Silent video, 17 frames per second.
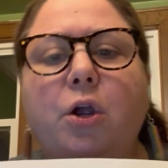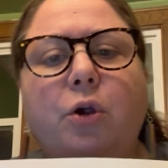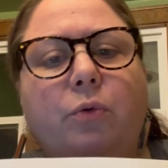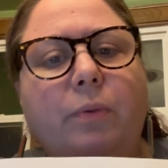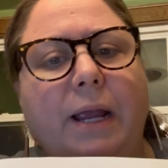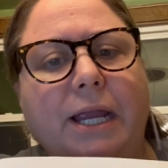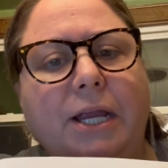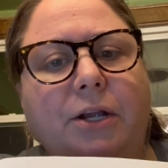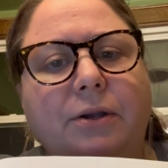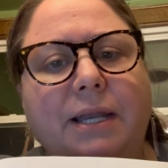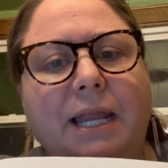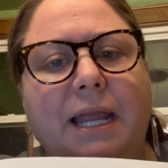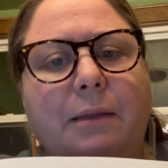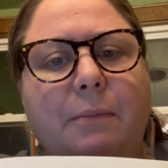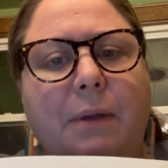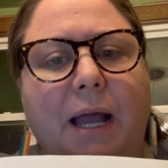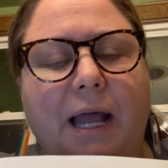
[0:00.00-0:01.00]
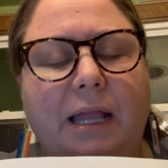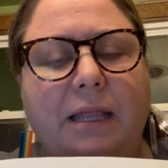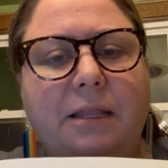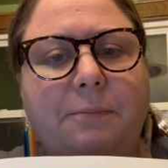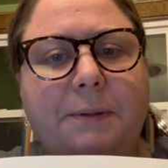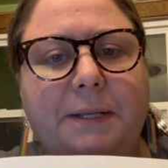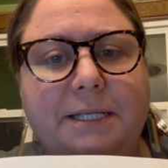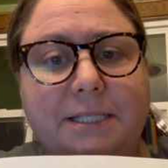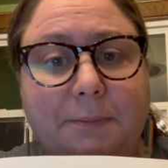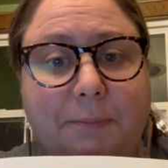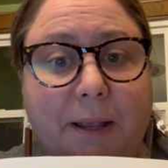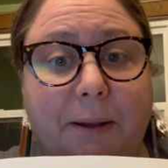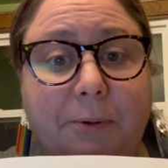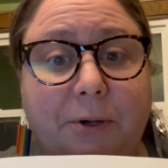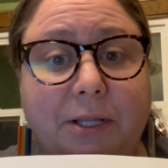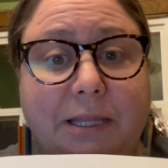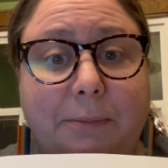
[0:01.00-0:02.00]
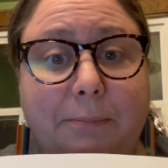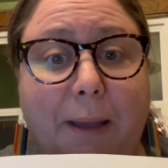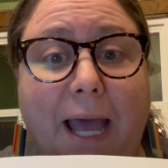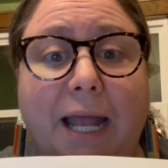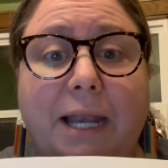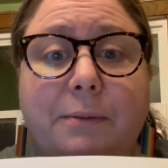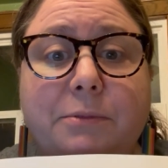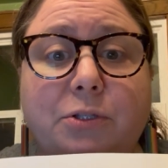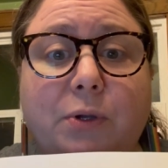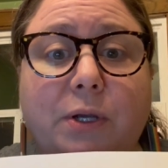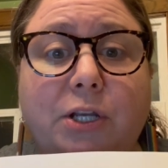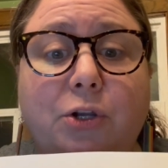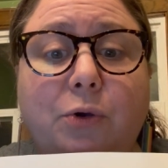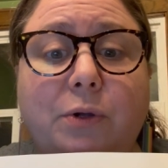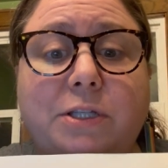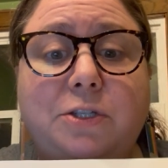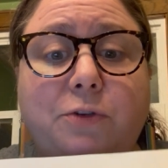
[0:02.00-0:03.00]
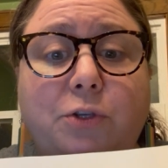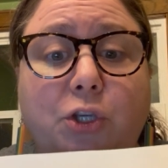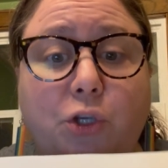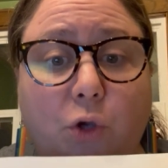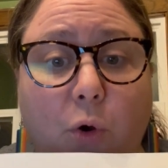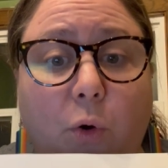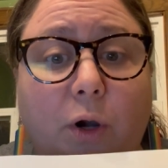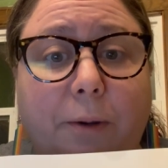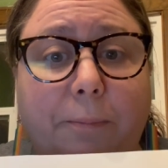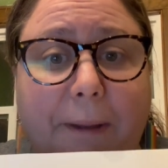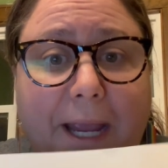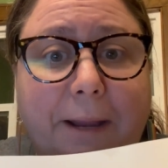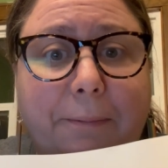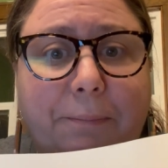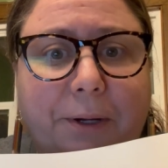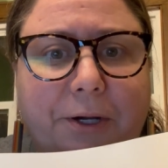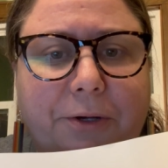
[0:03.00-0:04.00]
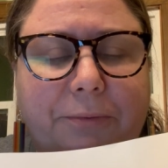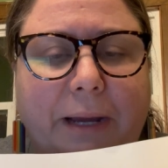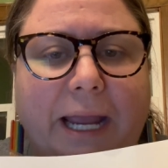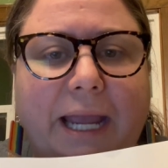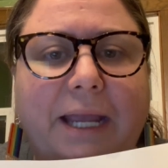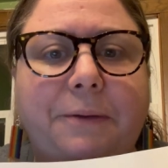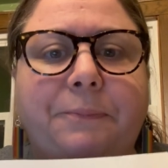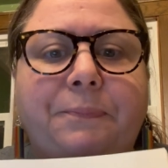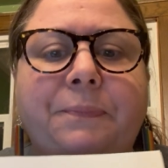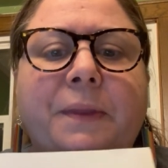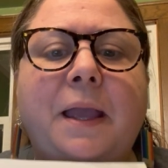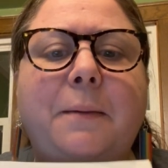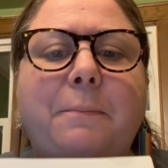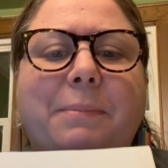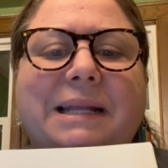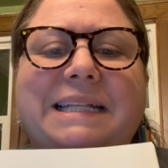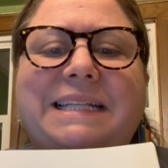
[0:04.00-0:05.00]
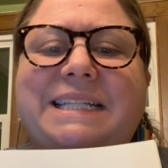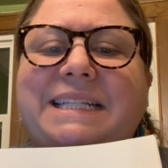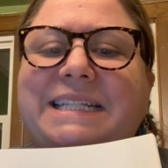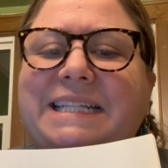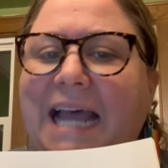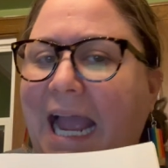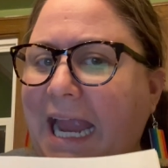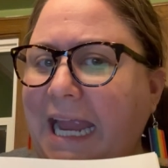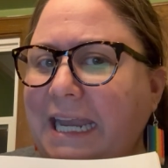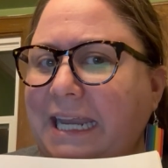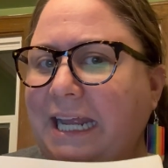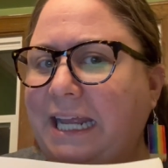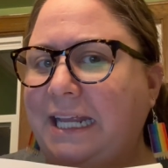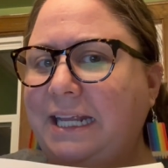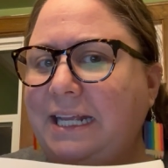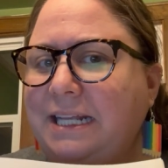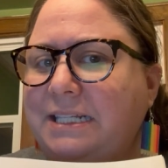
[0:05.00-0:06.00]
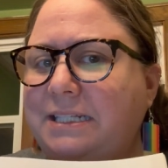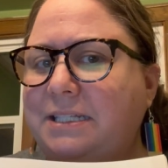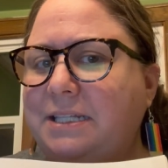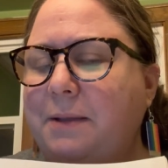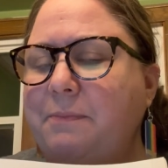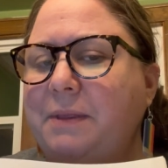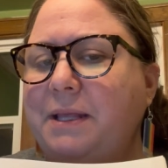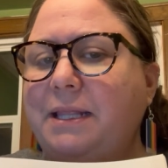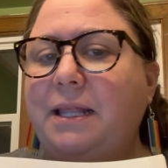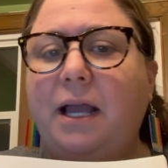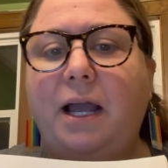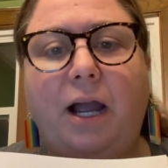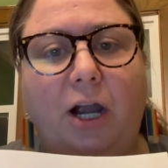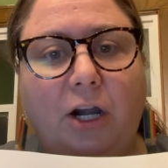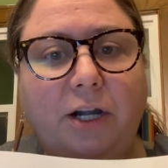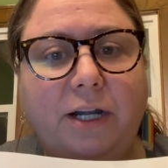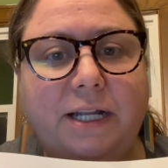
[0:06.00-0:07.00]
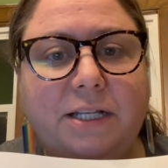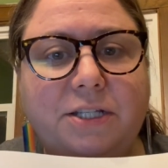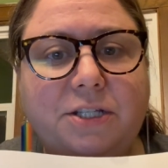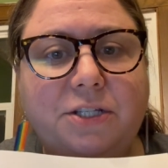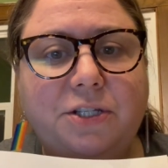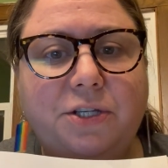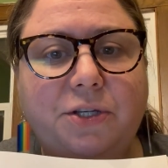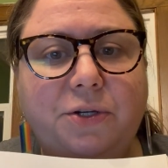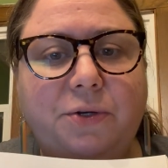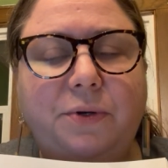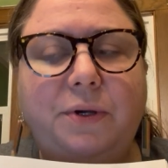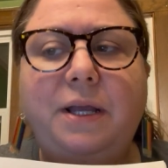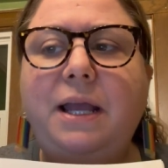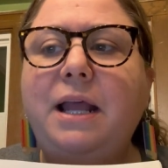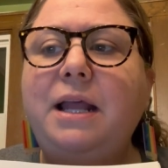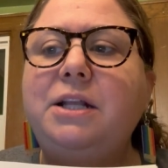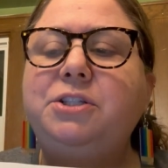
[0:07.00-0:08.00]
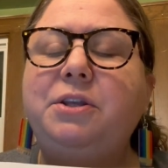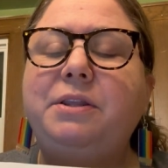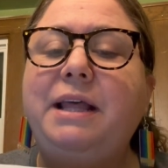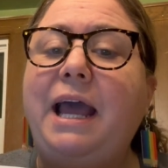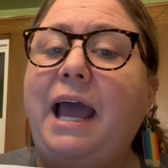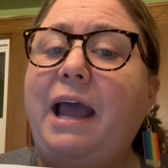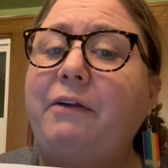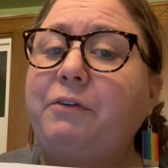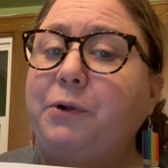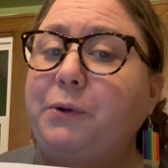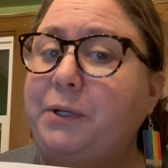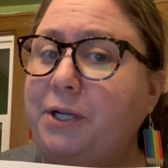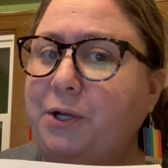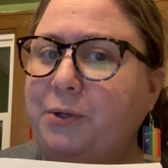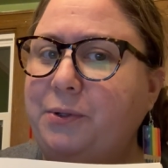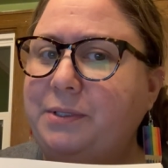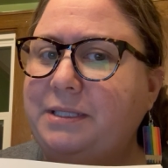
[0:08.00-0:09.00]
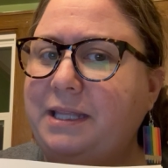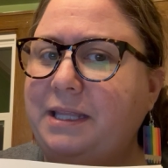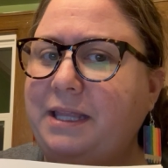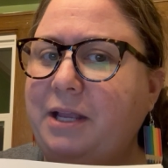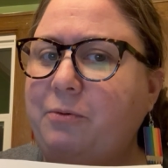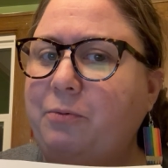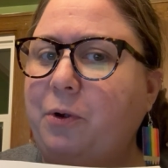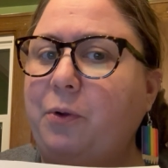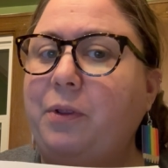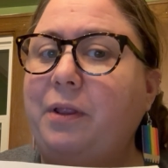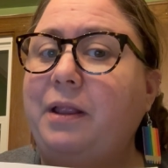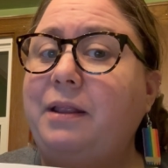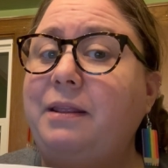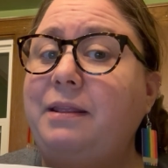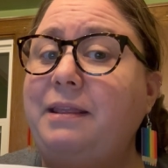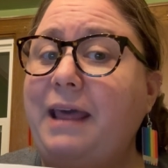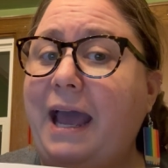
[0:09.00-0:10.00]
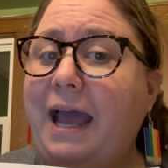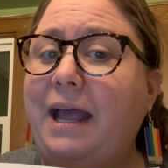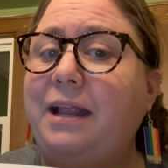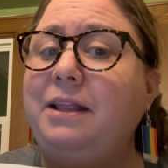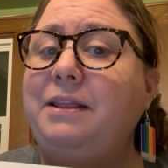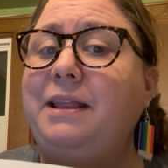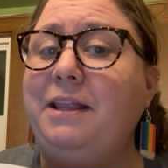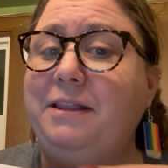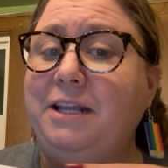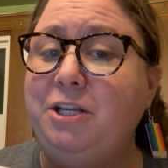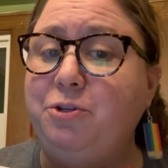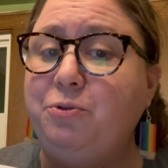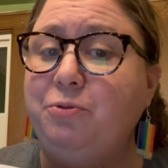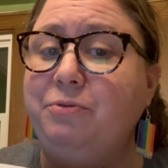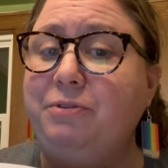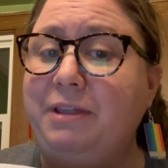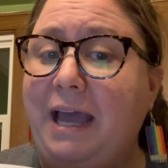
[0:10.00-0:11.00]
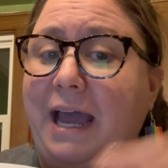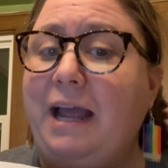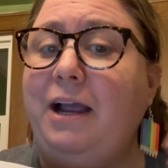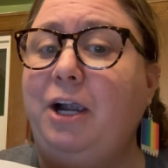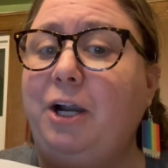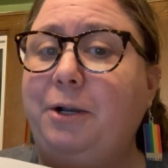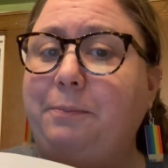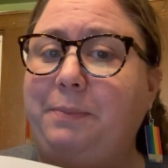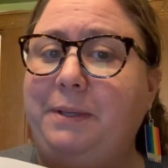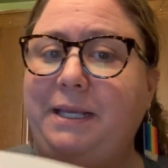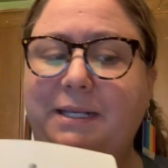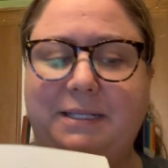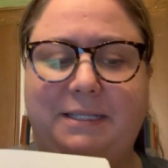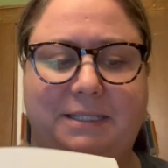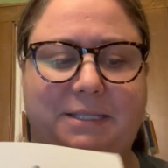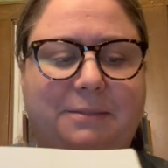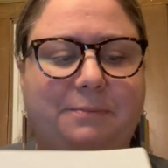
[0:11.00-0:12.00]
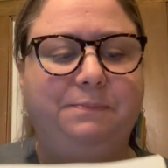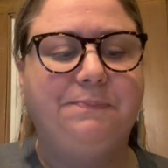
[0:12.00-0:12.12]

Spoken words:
write your name on the piece of paper at the bottom so I know it's your paper, right? But sign it is something that artists do so that everyone knows that they wrote that they drew that art piece.